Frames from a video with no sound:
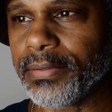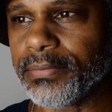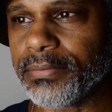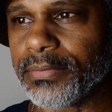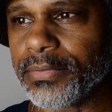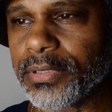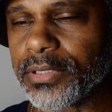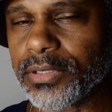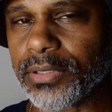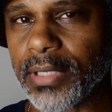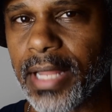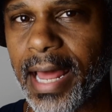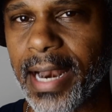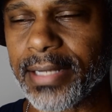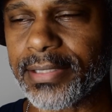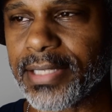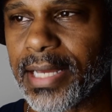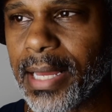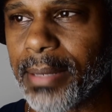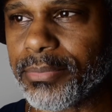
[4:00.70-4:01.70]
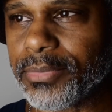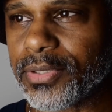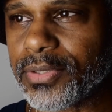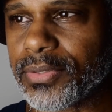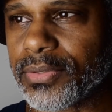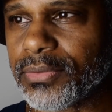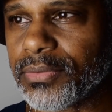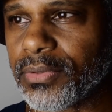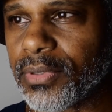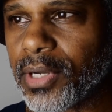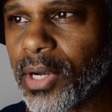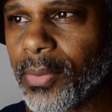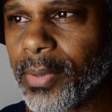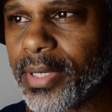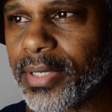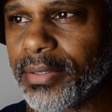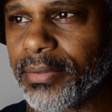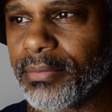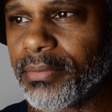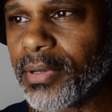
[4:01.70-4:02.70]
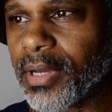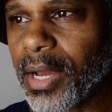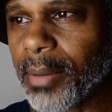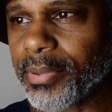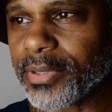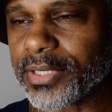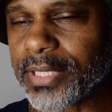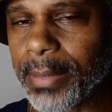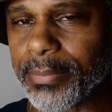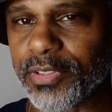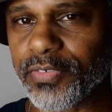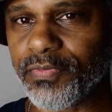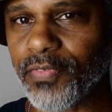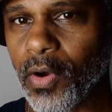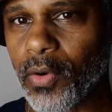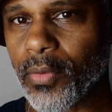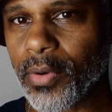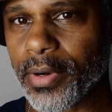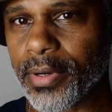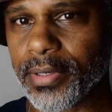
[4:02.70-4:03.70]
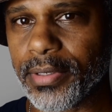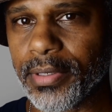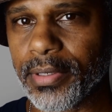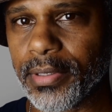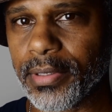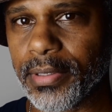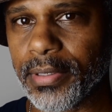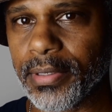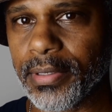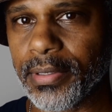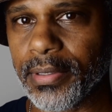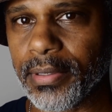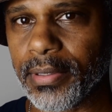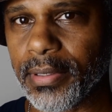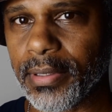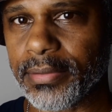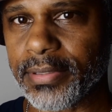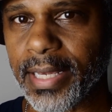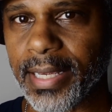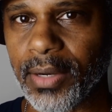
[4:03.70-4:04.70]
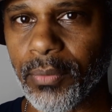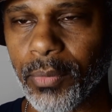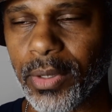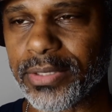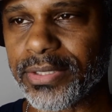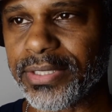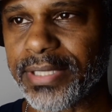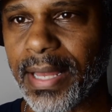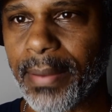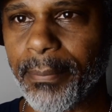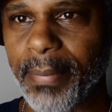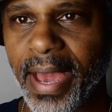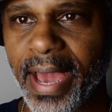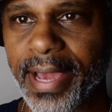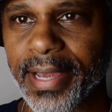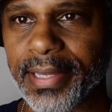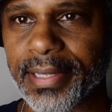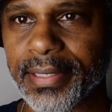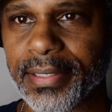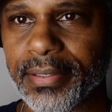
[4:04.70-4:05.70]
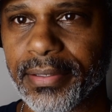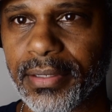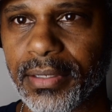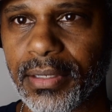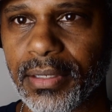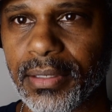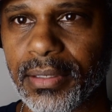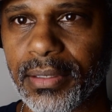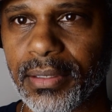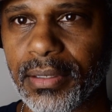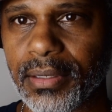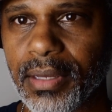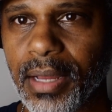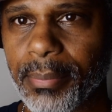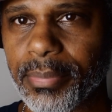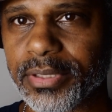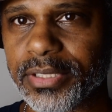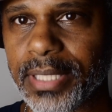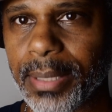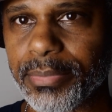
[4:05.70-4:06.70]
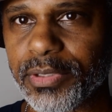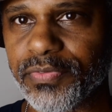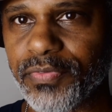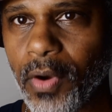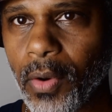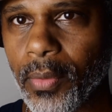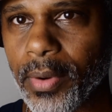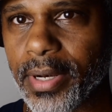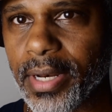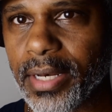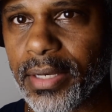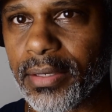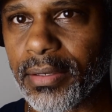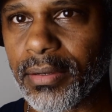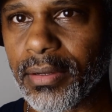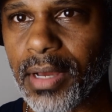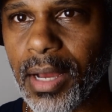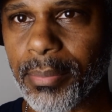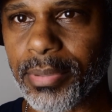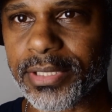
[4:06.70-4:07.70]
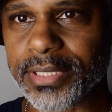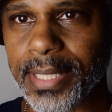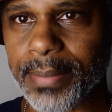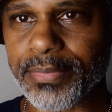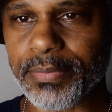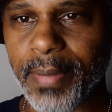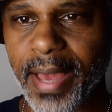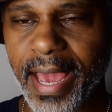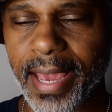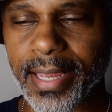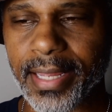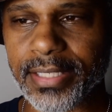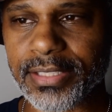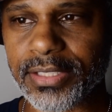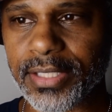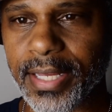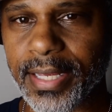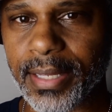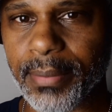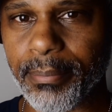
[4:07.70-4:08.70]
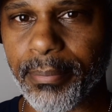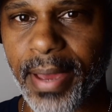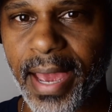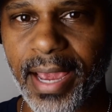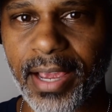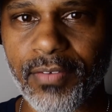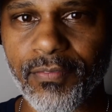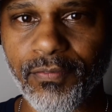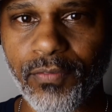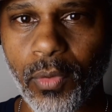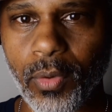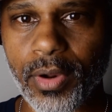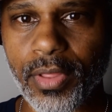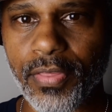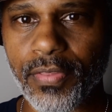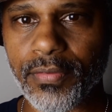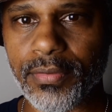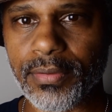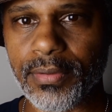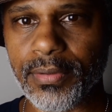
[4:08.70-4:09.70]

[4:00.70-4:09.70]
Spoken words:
There's a lot of times you're going a couple steps forward, taking one step back, a couple steps forward and a couple steps back. It's like back and forth.